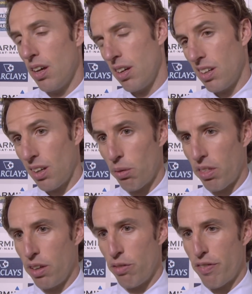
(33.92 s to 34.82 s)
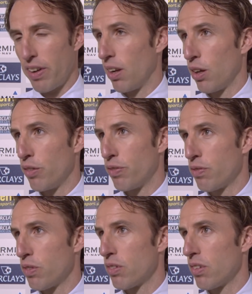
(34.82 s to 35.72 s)
I don't think the ref had a lot of
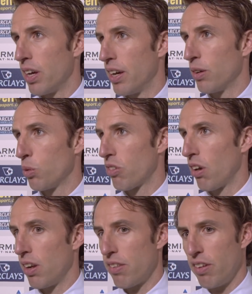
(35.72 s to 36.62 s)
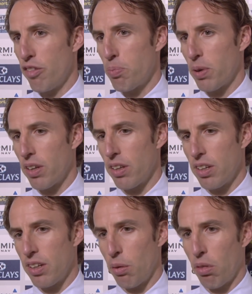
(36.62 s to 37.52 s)
alternative,
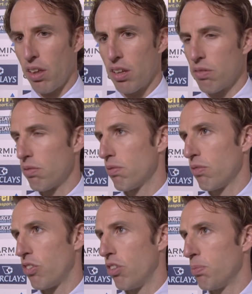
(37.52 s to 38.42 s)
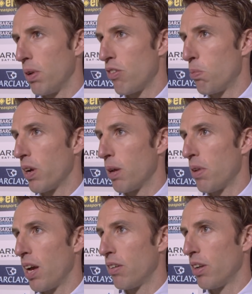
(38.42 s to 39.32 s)
but I don't think Richard meant to bring
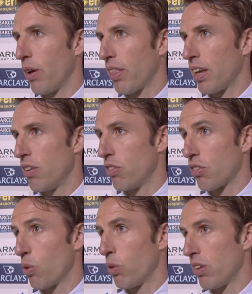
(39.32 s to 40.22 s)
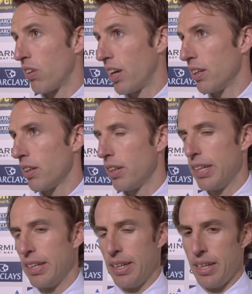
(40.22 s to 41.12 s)
him down. You know, I think he's just caught his heel.
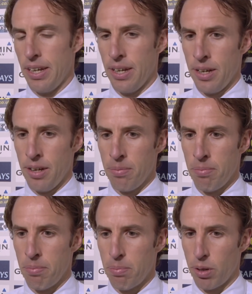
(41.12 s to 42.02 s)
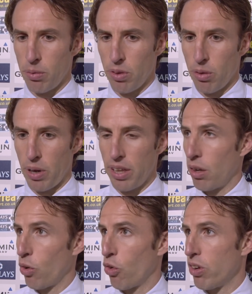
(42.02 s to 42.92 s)
But with the way
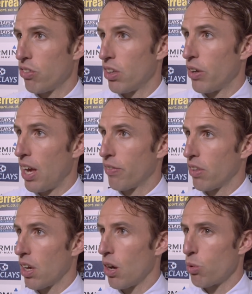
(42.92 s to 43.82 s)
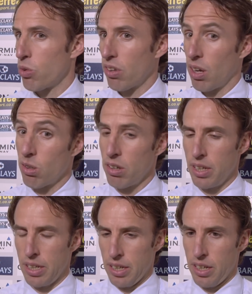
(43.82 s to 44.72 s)
the law is, you know, you have to go. So,
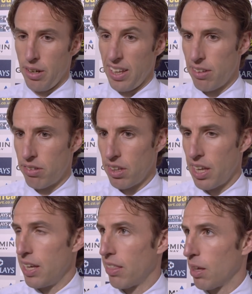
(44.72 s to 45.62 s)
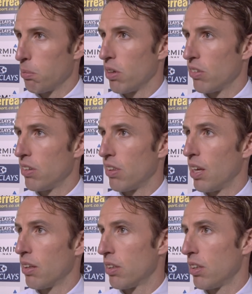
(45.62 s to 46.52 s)
you know, that's the key thing, because he's
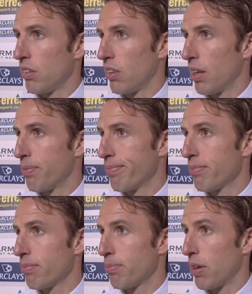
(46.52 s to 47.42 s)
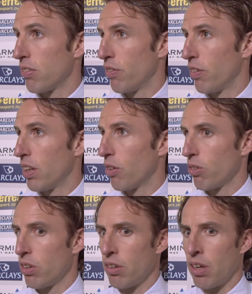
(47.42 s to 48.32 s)
their best
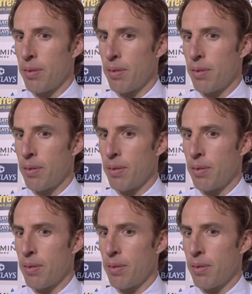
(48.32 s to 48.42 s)
defender, and